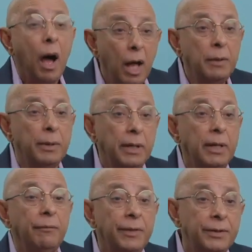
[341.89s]
I
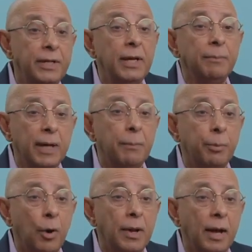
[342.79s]
believe that DMK
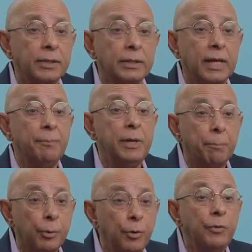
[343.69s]
product can be
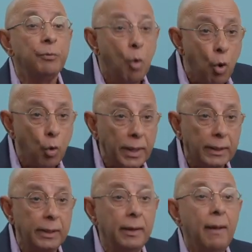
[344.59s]
approved more
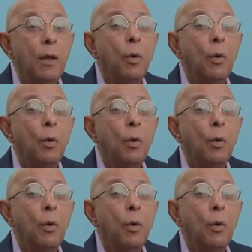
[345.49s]
quickly